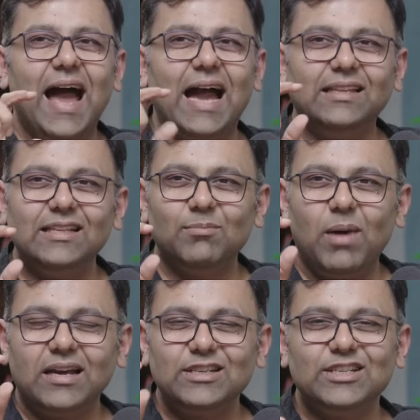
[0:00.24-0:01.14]
I think the
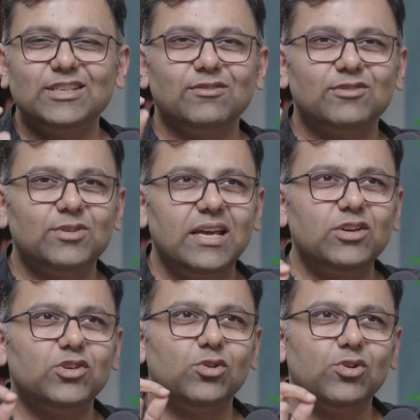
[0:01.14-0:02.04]
marketeers of
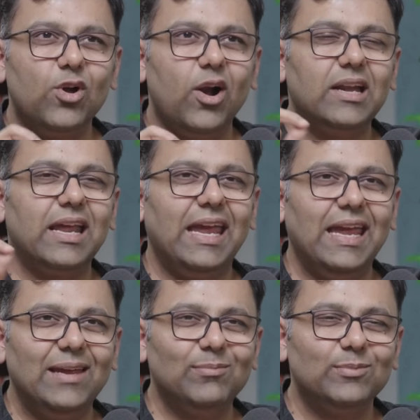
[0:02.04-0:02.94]
today should not
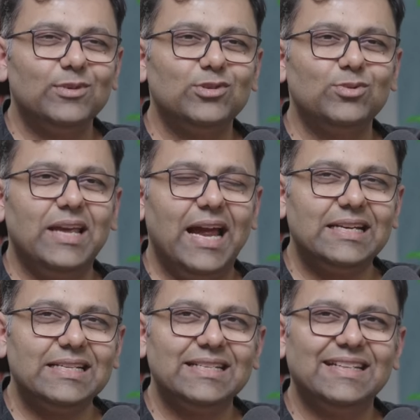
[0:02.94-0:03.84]
aim to
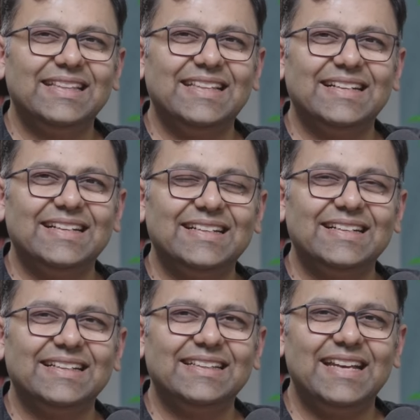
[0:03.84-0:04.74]
get
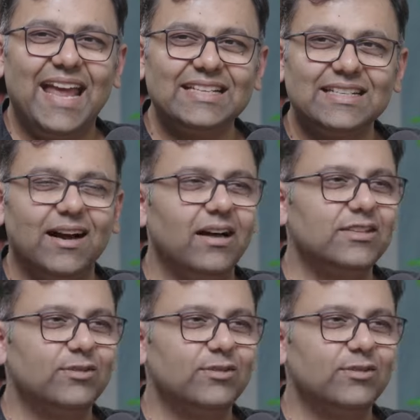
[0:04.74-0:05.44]
the the next Cannes